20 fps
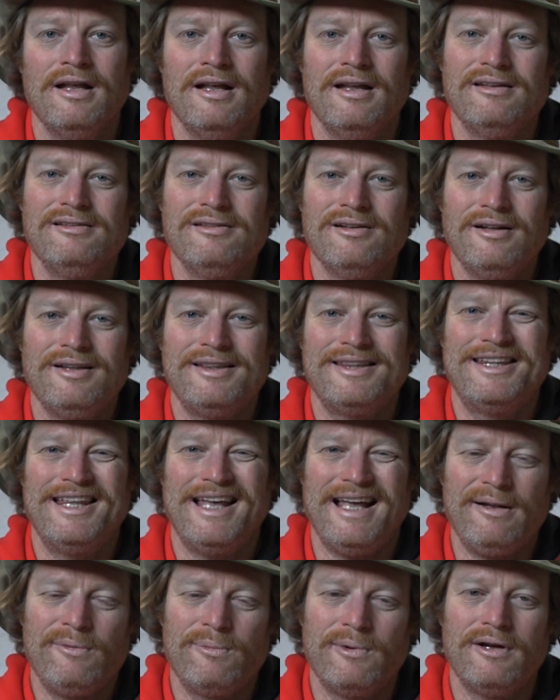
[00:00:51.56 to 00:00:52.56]
It's not
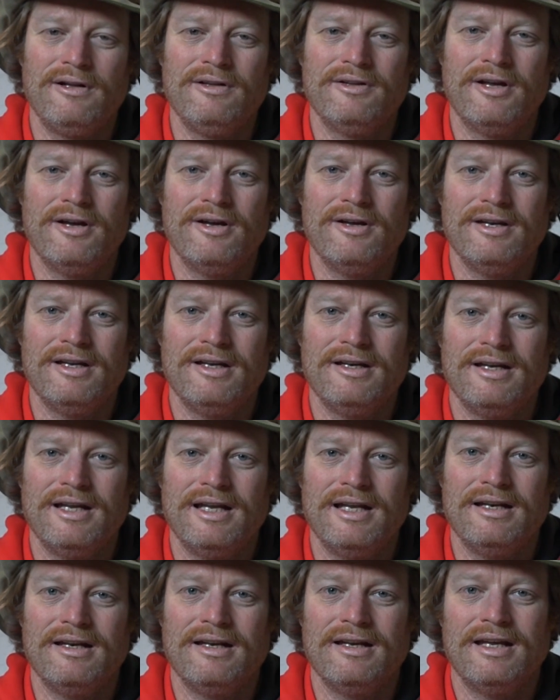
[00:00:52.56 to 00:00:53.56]
that well known
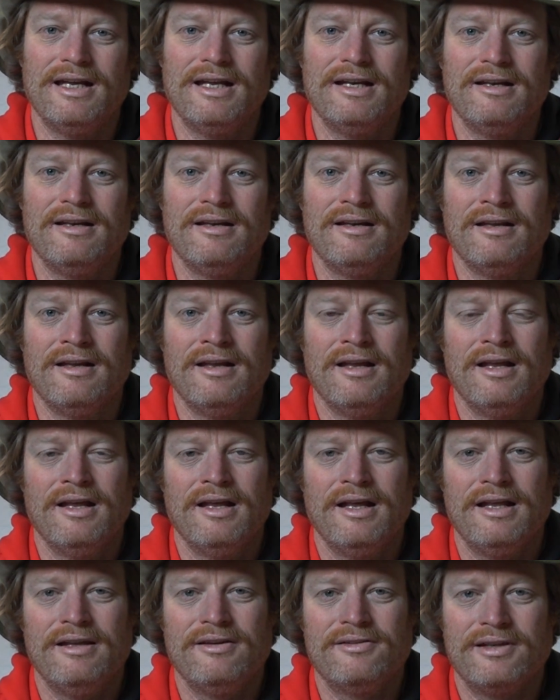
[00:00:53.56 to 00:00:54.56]
in
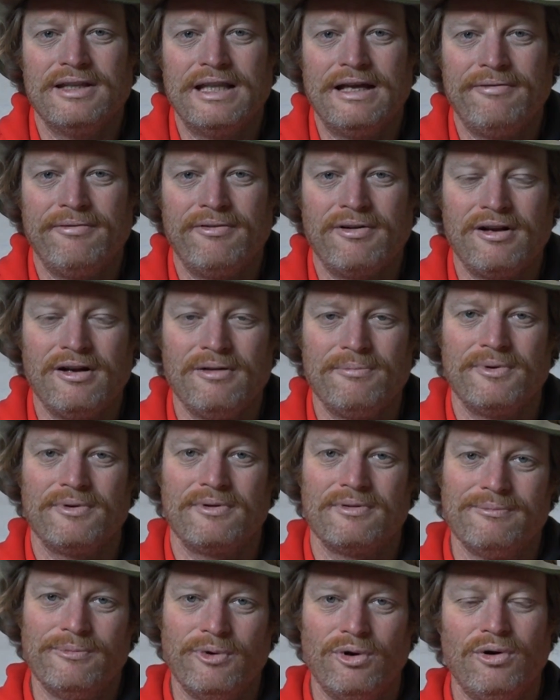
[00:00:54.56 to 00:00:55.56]
South Africa,
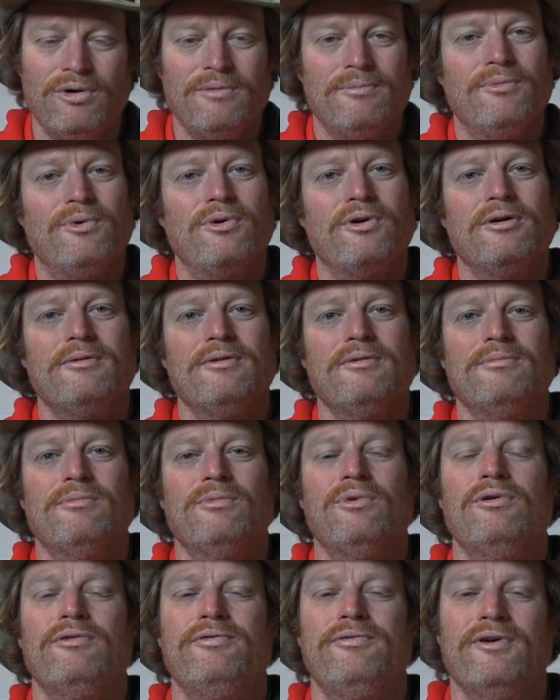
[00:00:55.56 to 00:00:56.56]
but
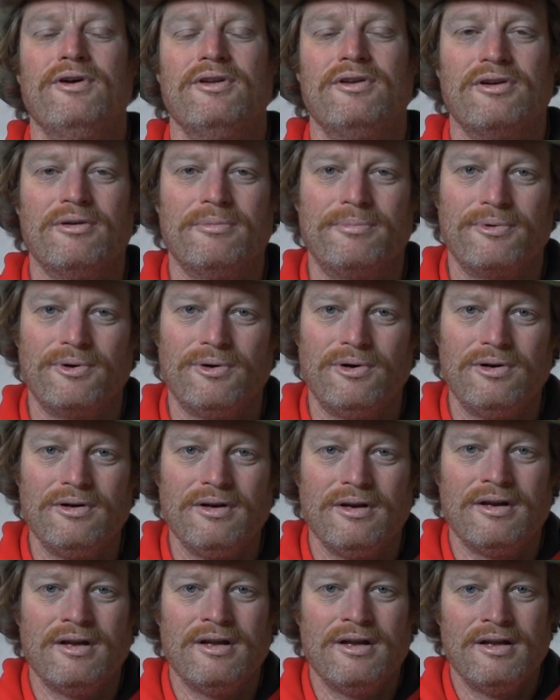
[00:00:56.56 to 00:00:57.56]
more further
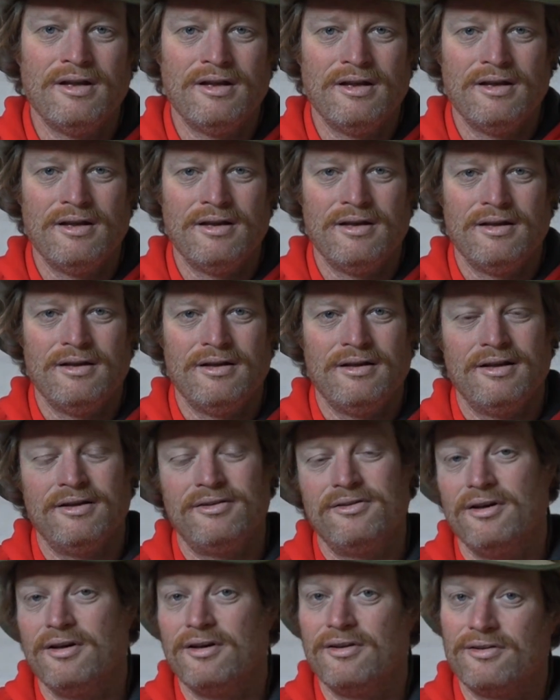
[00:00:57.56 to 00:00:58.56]
abroad.
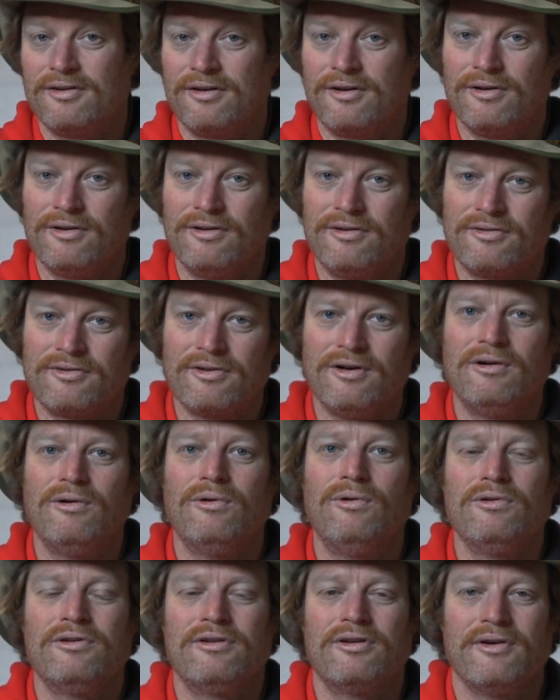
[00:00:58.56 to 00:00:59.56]
It's known as a good strong
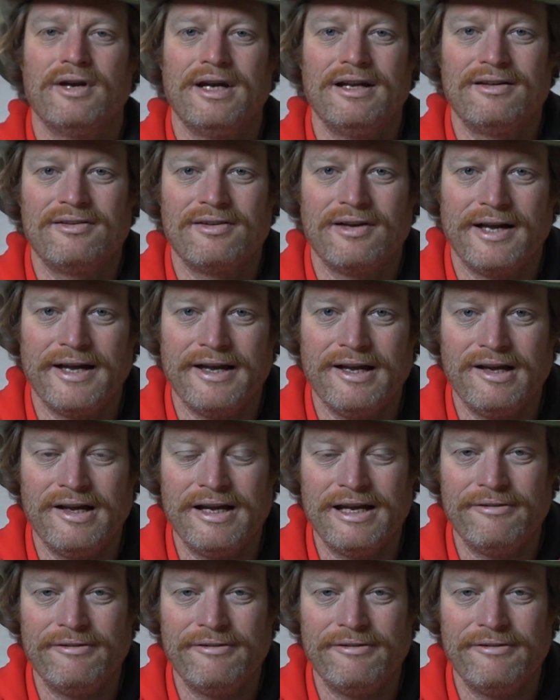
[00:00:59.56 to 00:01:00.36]
all-terrain tyre.